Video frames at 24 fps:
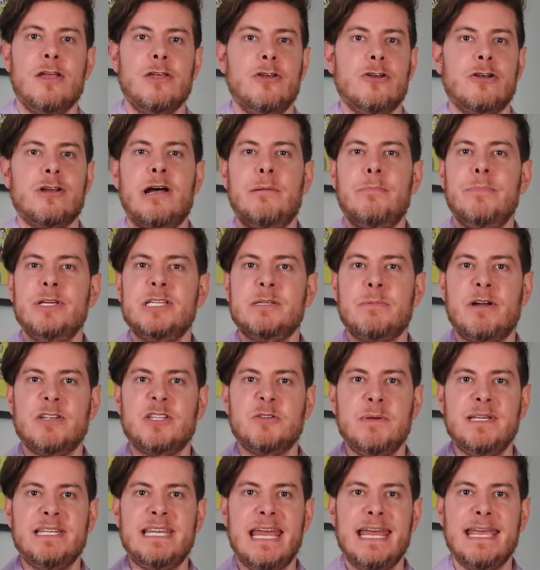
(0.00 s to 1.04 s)
Your company's about
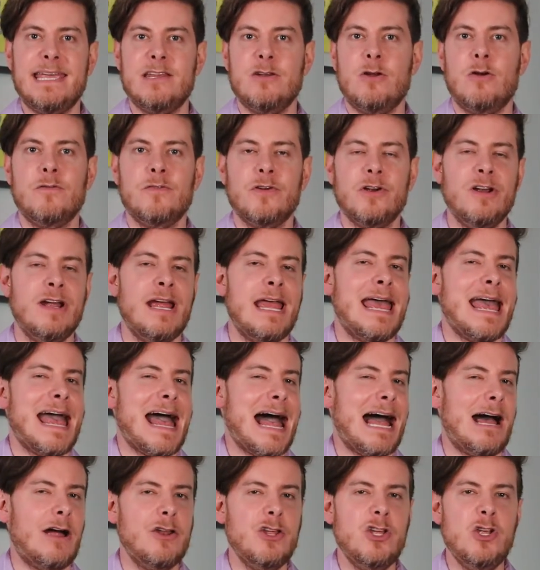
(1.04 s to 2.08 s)
to be taken over.
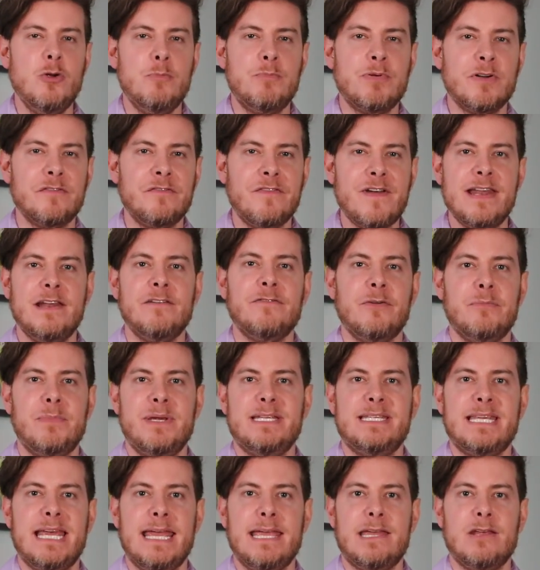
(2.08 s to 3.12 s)
How do you prevent it from
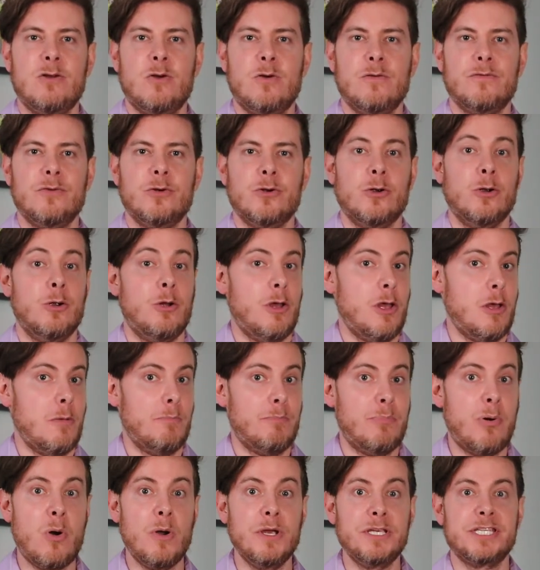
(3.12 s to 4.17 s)
being taken over?
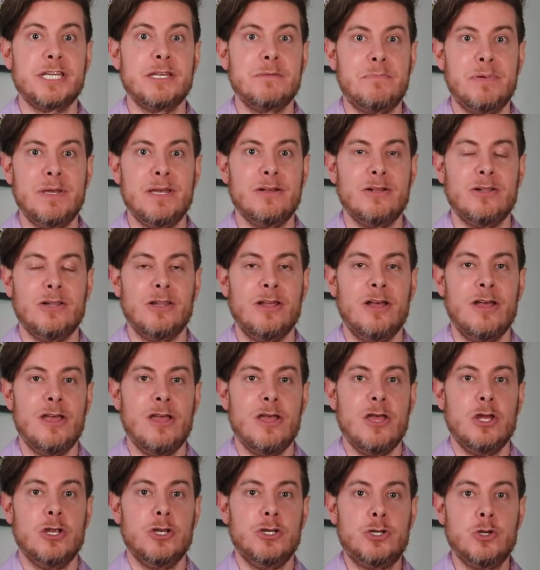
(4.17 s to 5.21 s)
Poison pill.
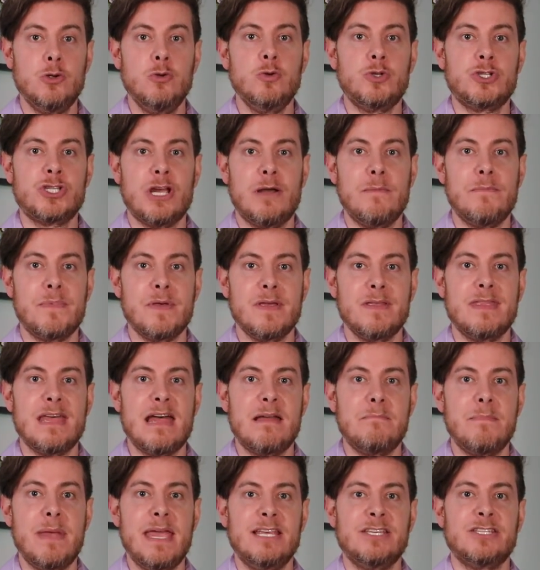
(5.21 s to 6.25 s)
Do something
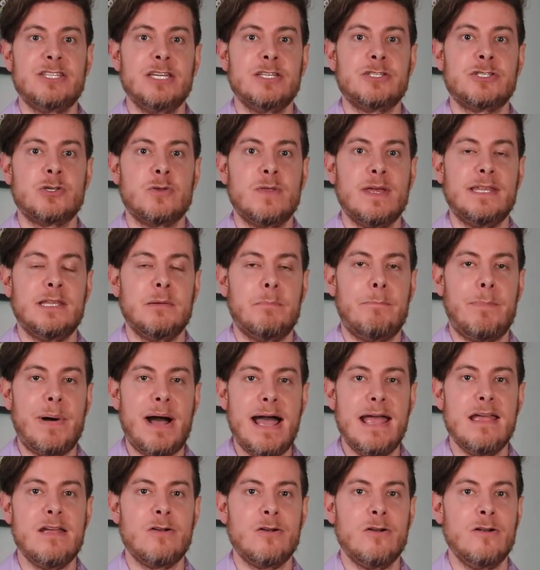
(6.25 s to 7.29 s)
that makes it so that the
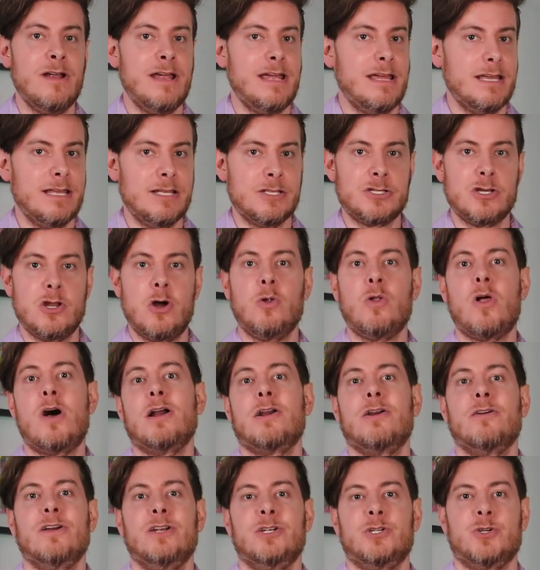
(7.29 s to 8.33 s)
buyer is no
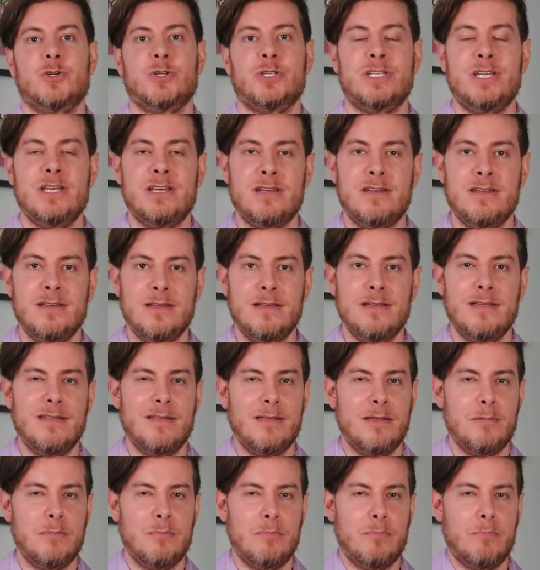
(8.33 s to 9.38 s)
longer interested.
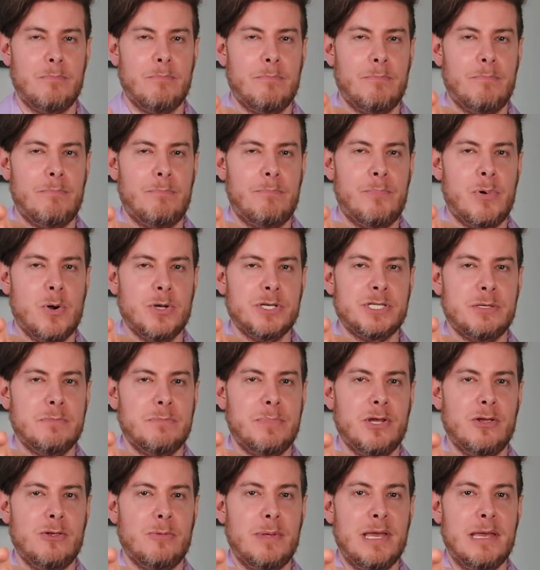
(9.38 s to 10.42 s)
Poison
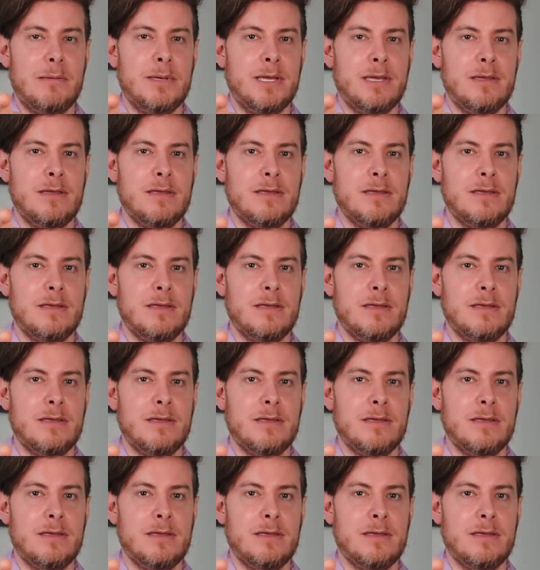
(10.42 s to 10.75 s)
pill, baby.